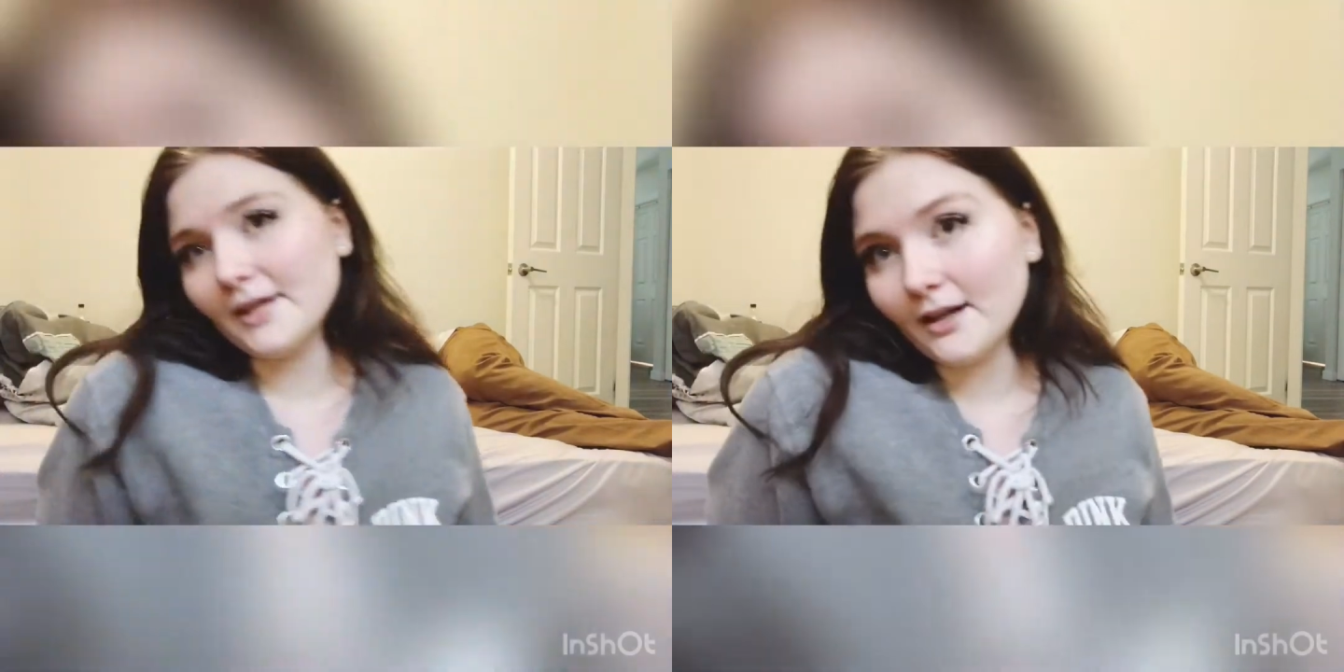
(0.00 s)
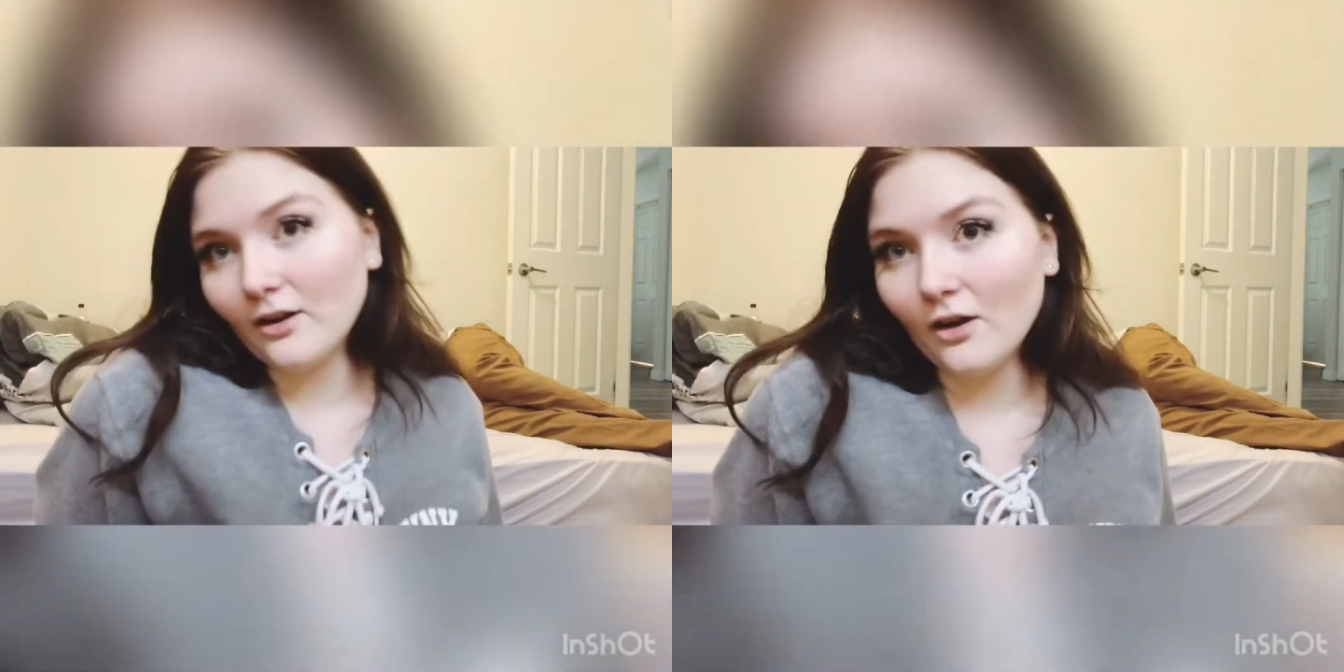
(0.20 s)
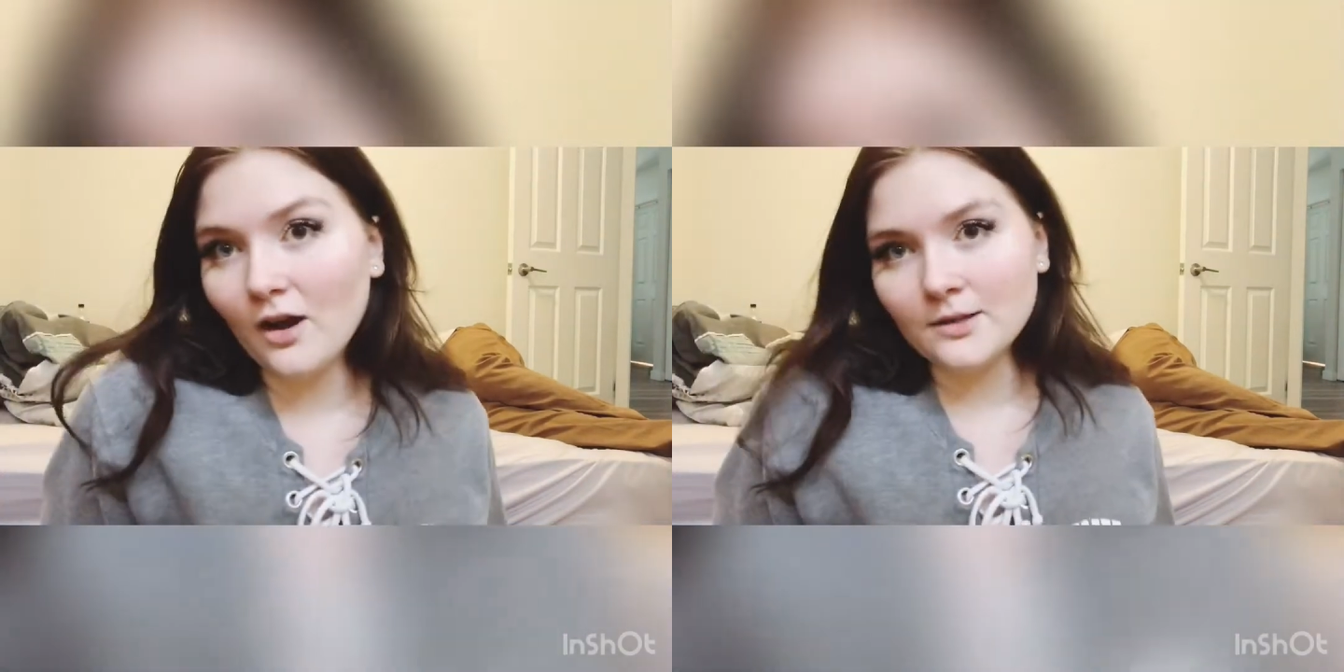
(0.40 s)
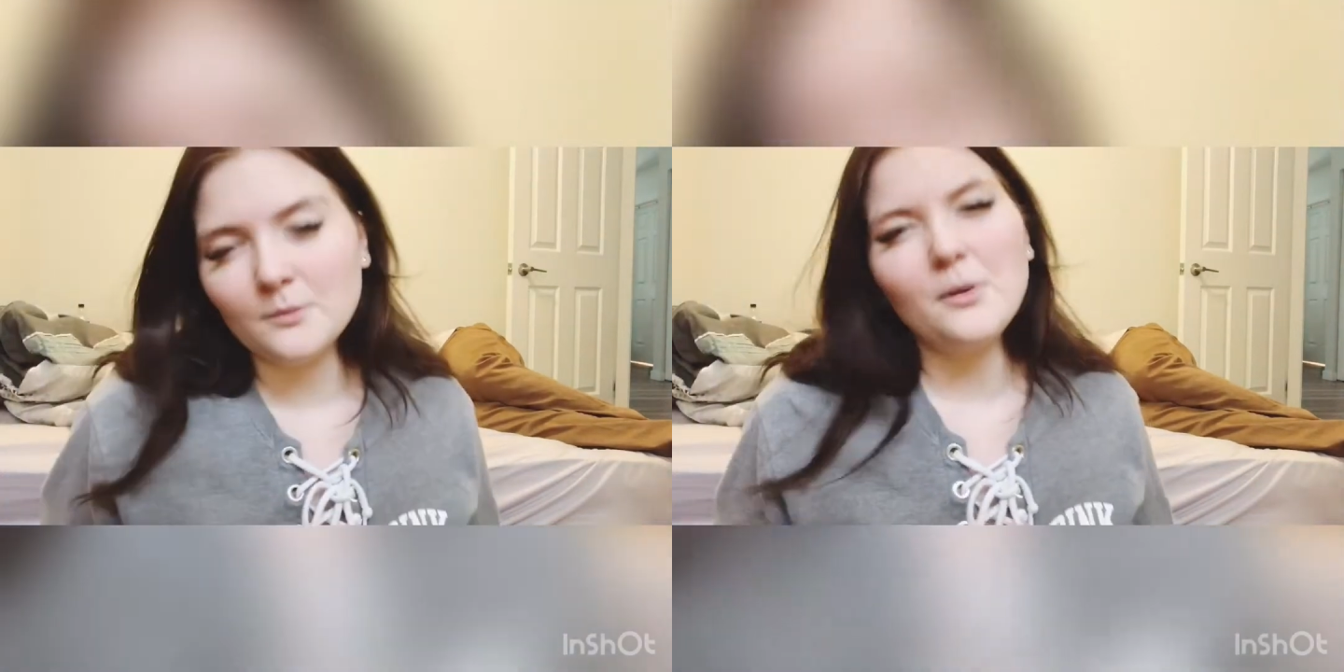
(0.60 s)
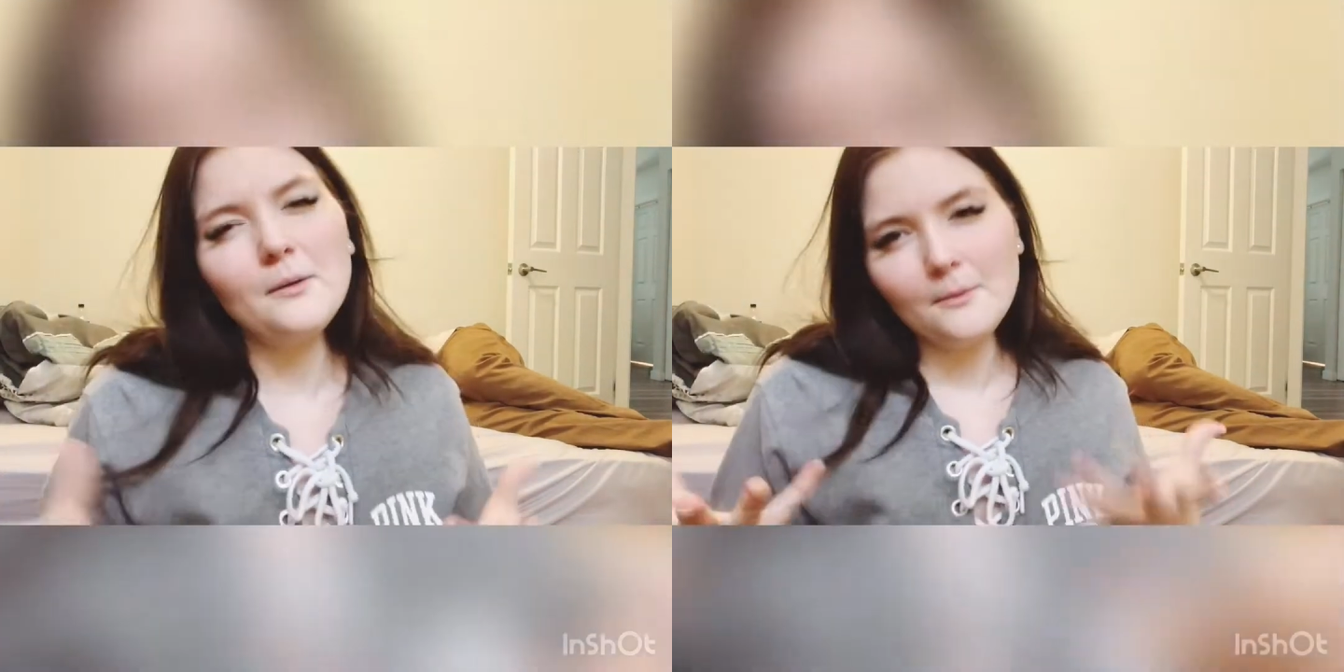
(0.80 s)
in and out of the
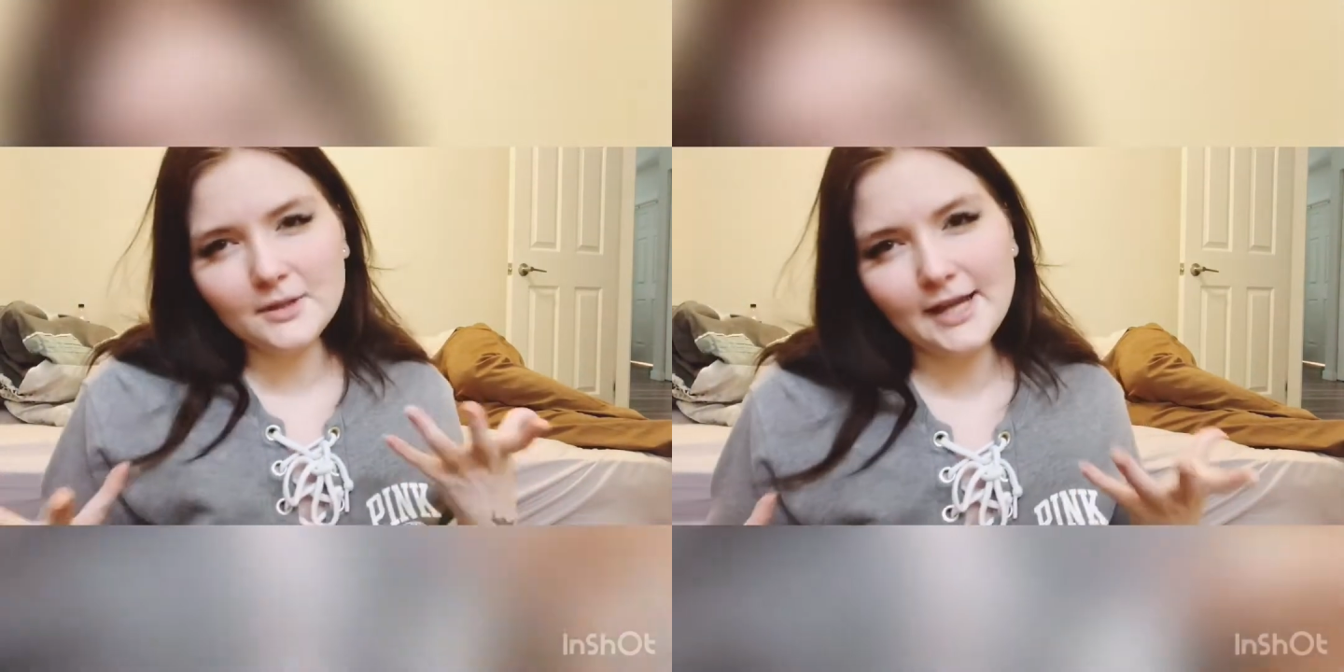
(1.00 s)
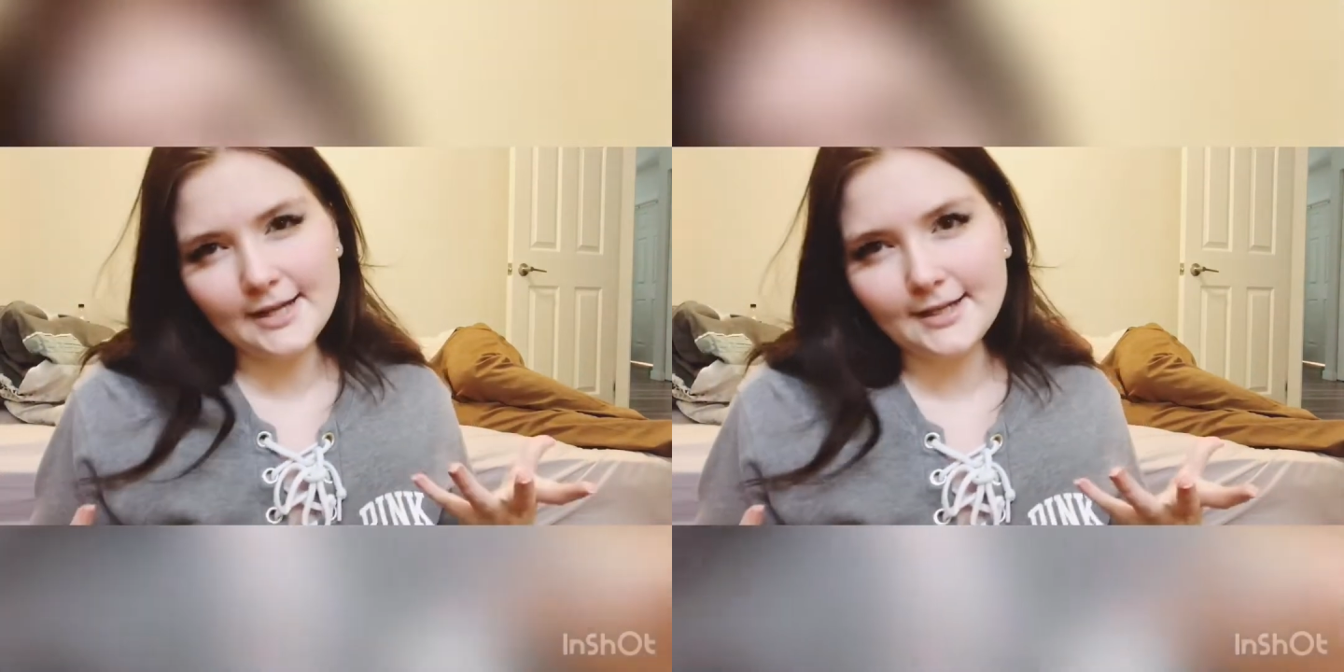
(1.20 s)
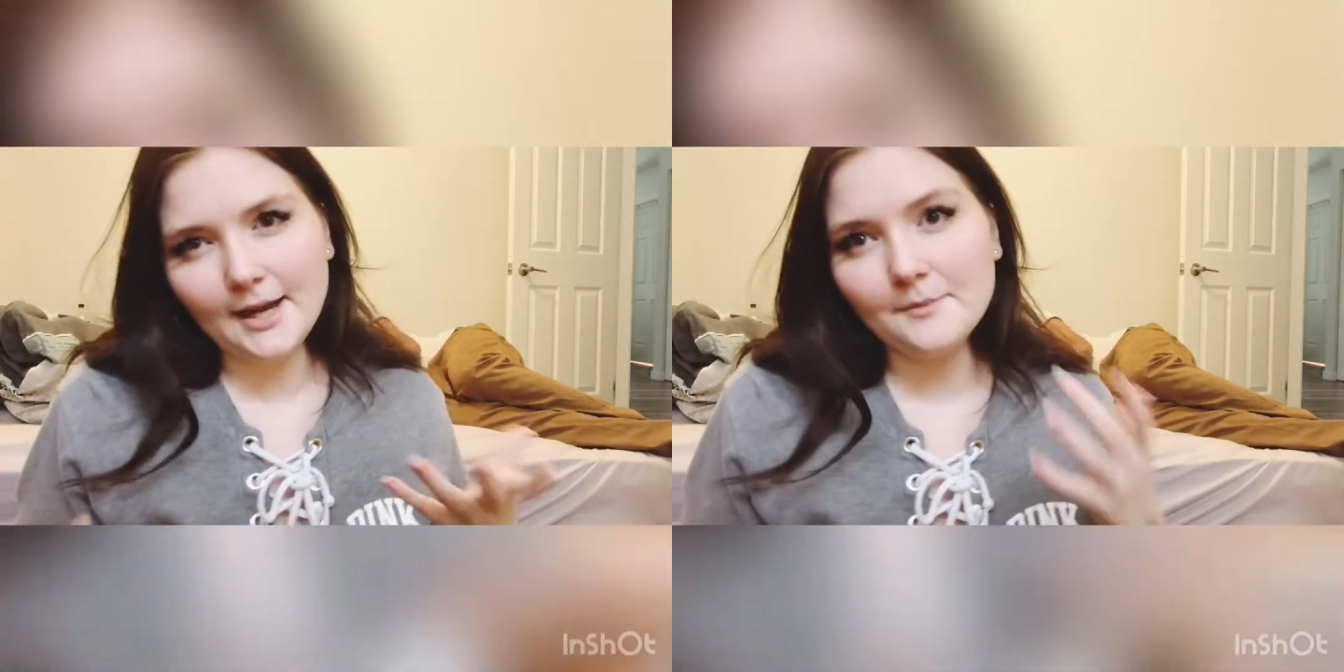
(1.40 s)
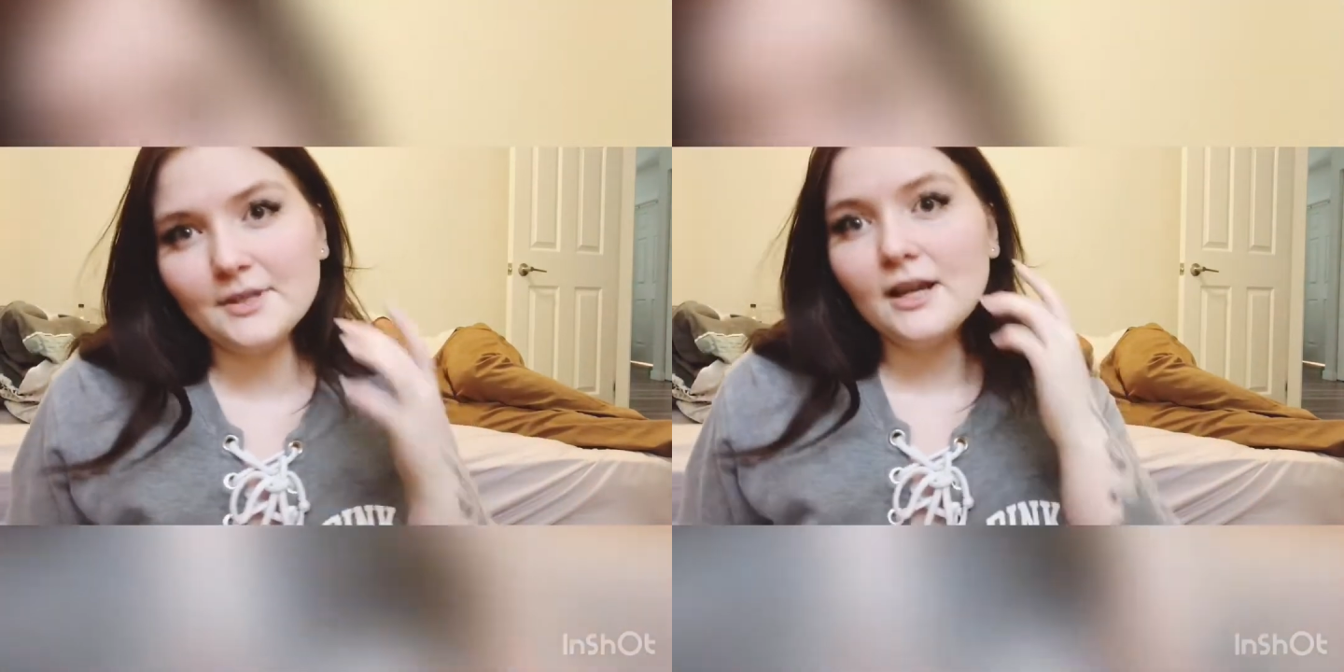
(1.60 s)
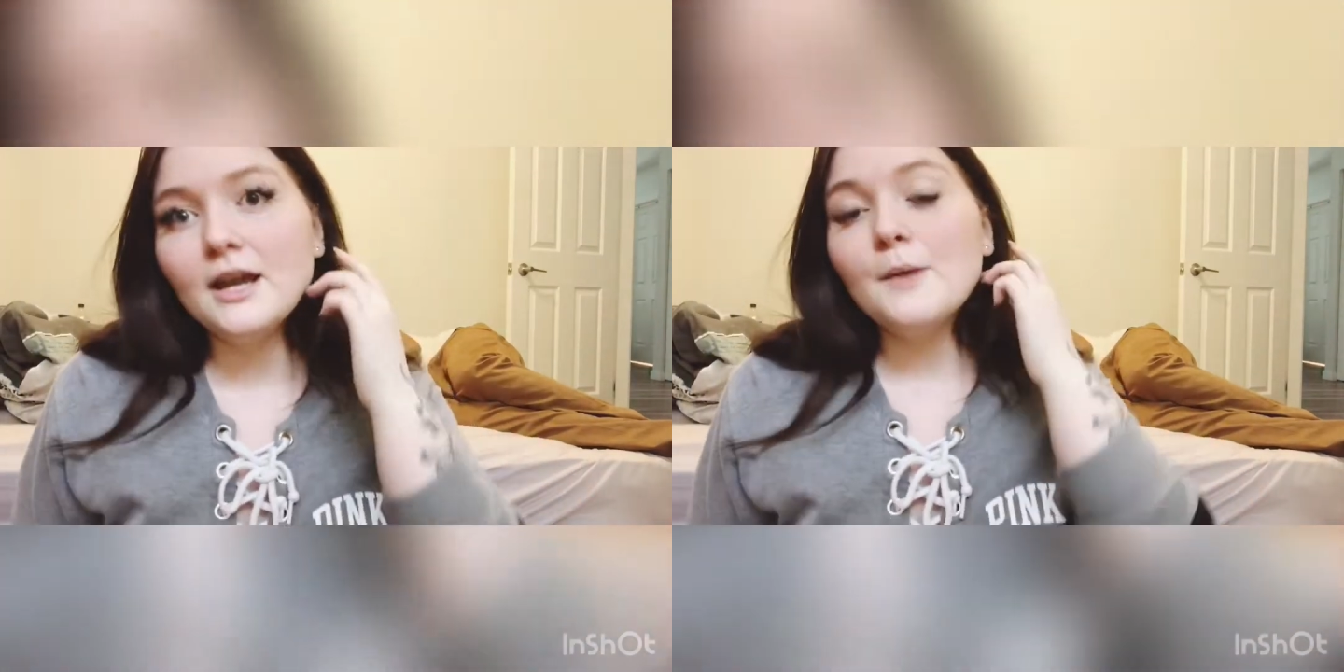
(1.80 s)
hospital probably about 10 times.